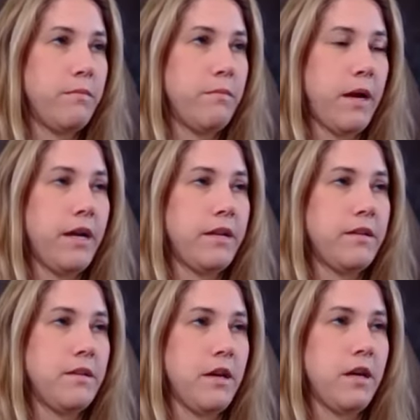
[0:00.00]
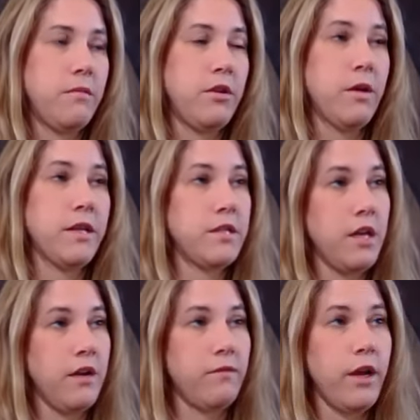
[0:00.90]
by
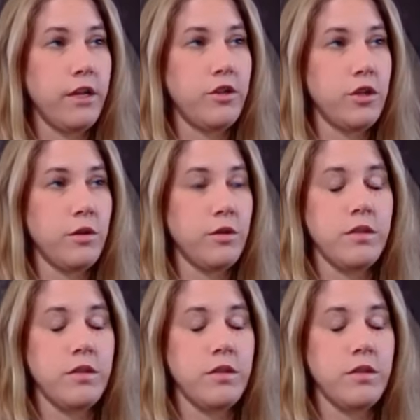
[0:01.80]
USEF rated shows